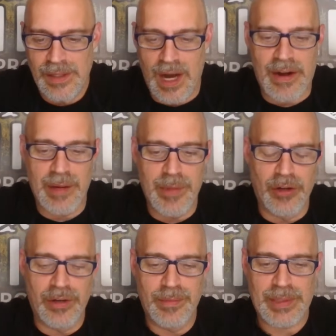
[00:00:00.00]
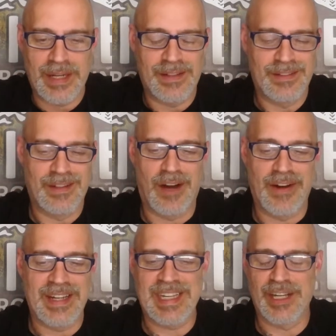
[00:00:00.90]
All right, Miller. All
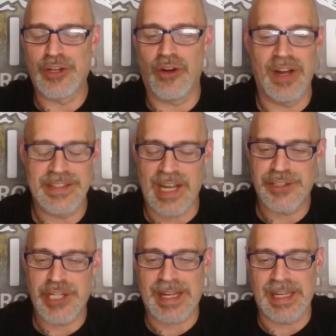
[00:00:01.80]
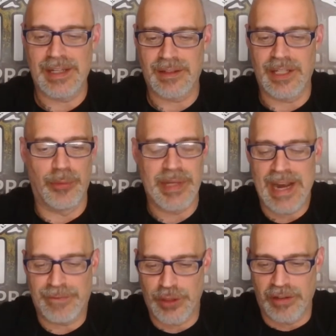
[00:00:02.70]
right, King of Coins. I'll check it. It'll be
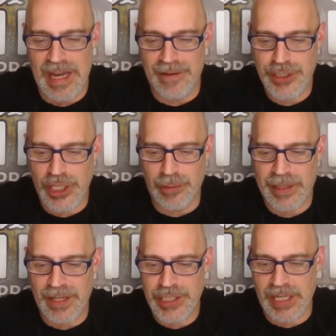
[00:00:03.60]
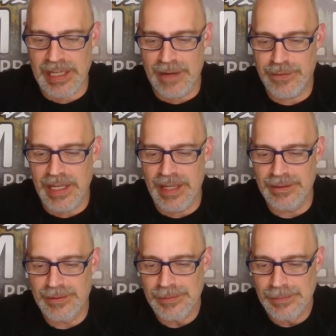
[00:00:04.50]
after the live show, but I'll check it after that.
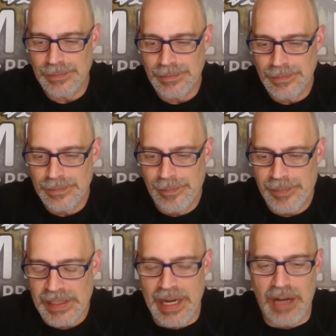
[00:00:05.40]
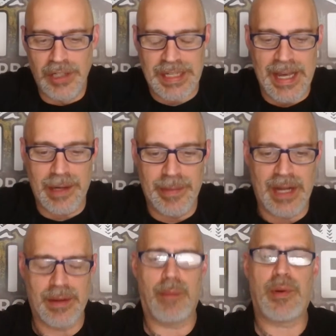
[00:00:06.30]
And I'll look at them, and
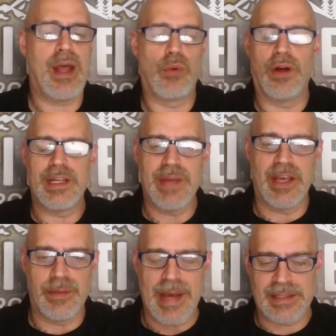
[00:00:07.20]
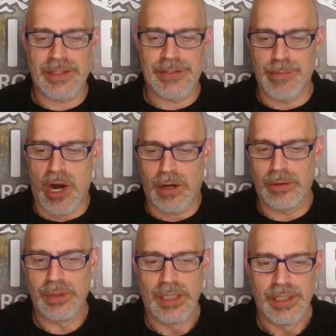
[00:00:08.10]
I probably won't email you back till
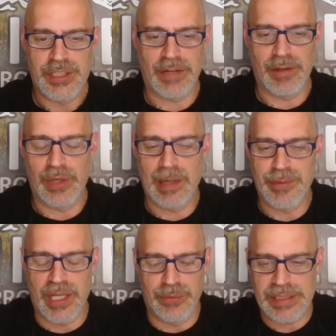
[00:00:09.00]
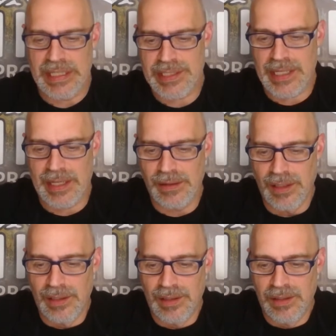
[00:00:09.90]
tomorrow. Generally, when I'm done with this, I
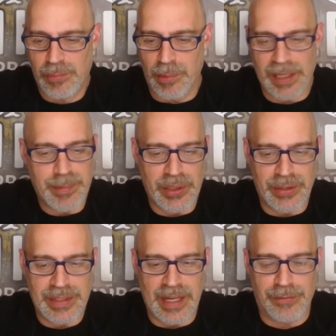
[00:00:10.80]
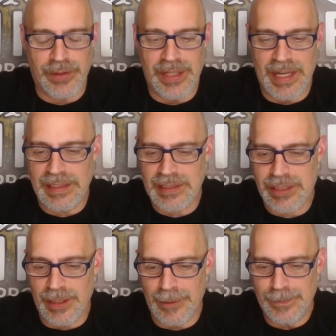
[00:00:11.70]
put my computer down for the night.
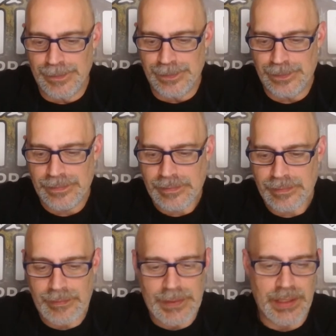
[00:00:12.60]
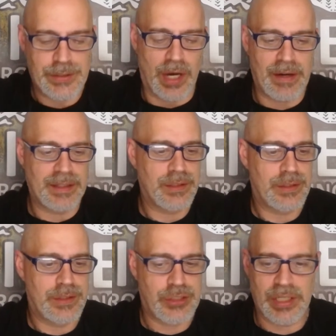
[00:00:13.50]
So all right.
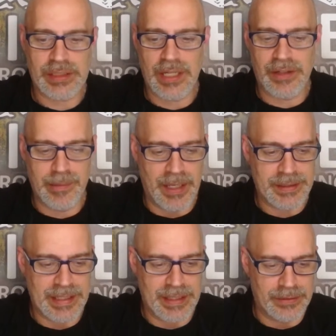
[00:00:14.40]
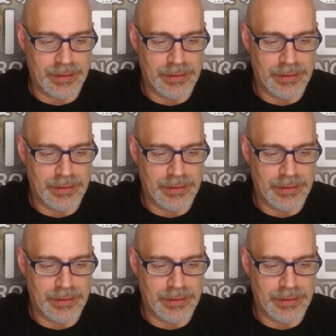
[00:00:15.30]
Shrink the ugly mug down.